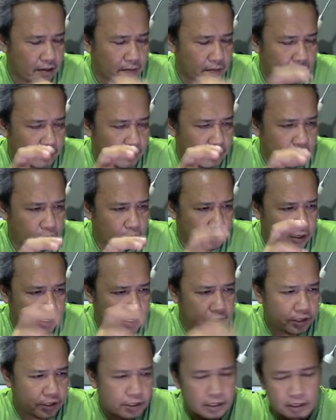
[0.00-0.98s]

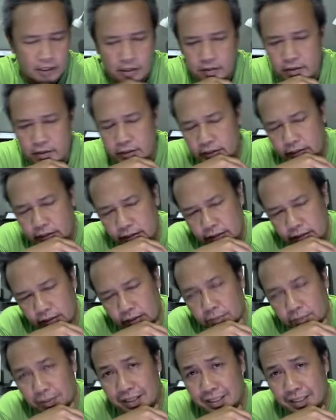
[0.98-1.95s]
notations,
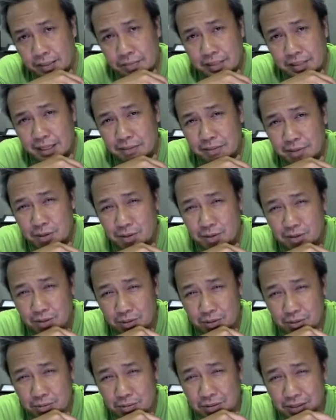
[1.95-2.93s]
but sometimes you
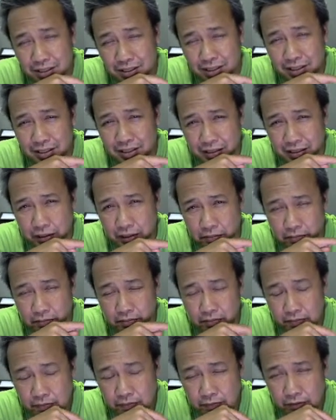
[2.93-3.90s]
do see
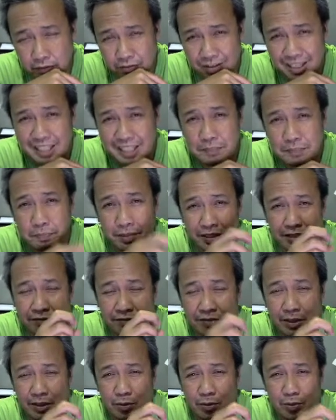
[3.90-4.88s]
some very
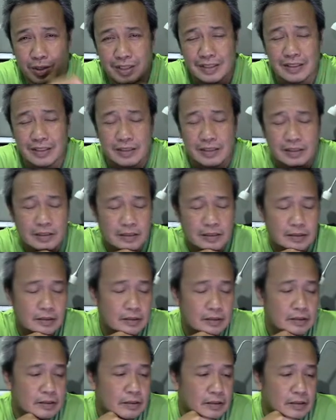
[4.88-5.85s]
specific ones.
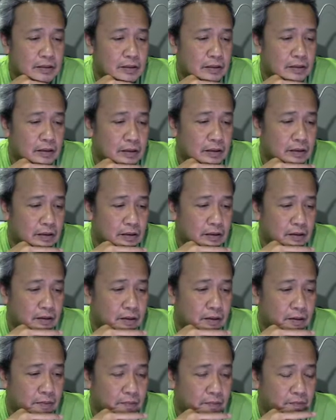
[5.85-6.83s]

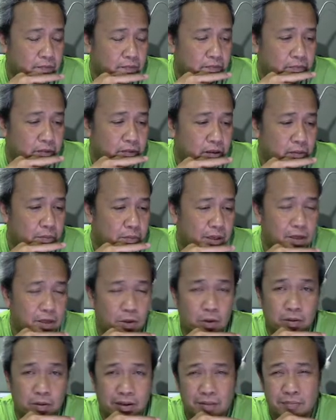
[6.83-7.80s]
But
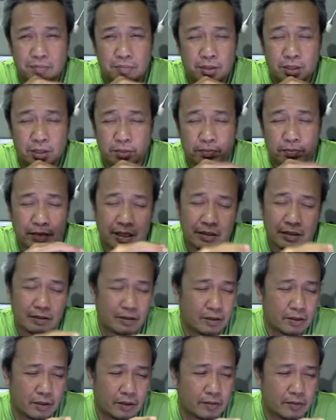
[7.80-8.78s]
not but
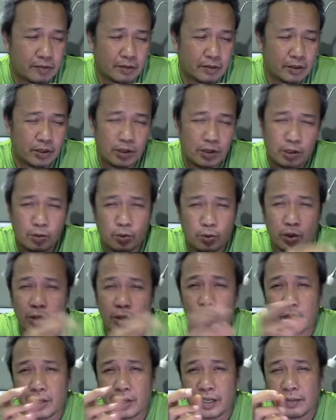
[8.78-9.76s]
you wouldn't
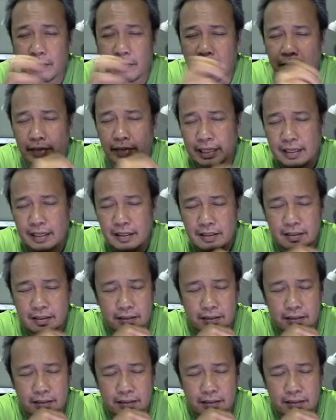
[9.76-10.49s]
worry about that.